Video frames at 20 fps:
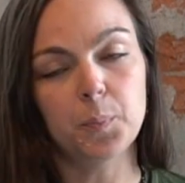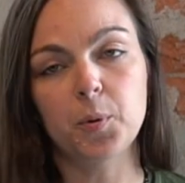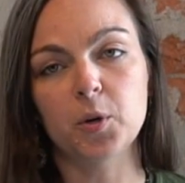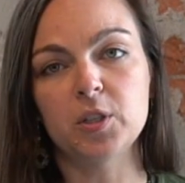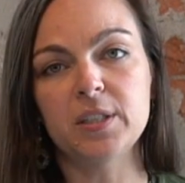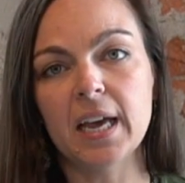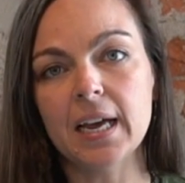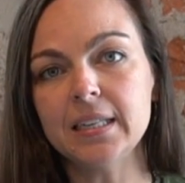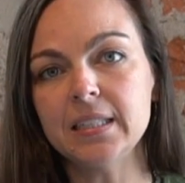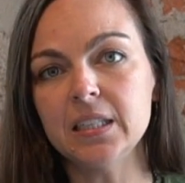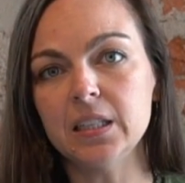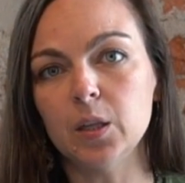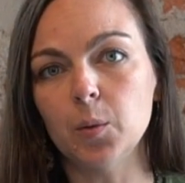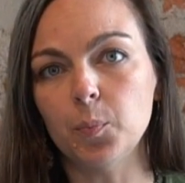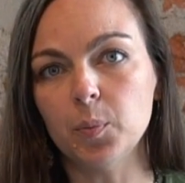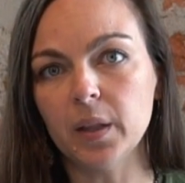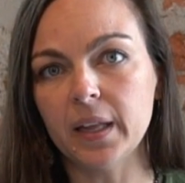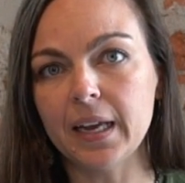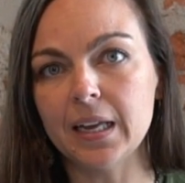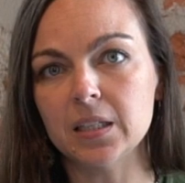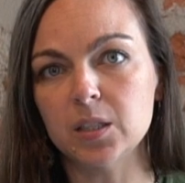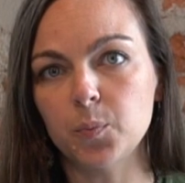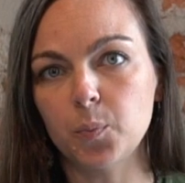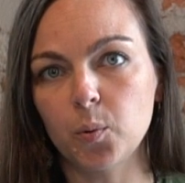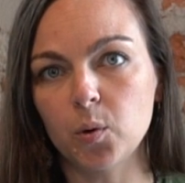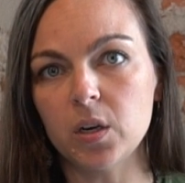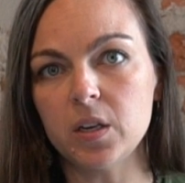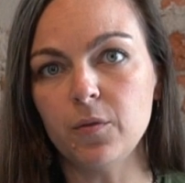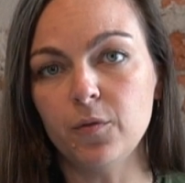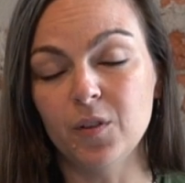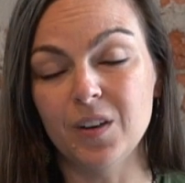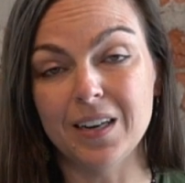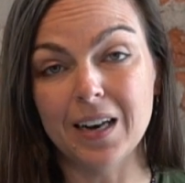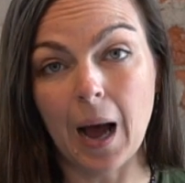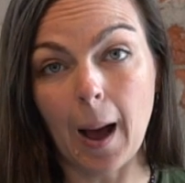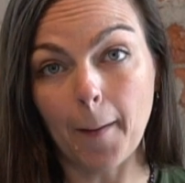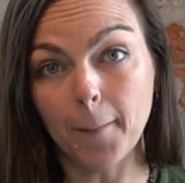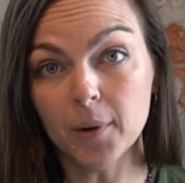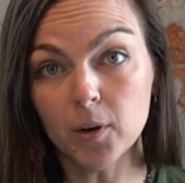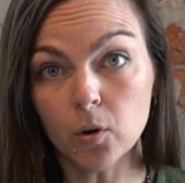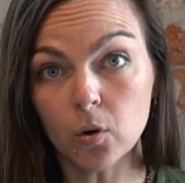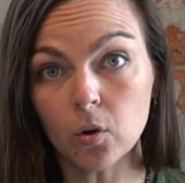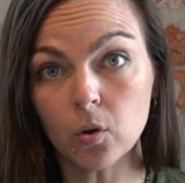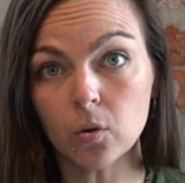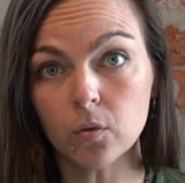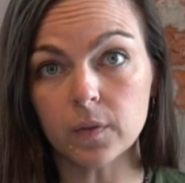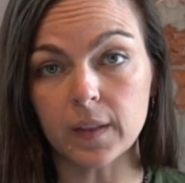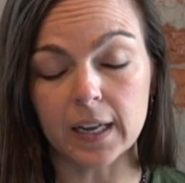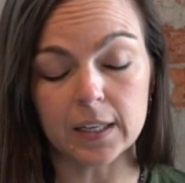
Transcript: protecting the plants, pretty phenomenal.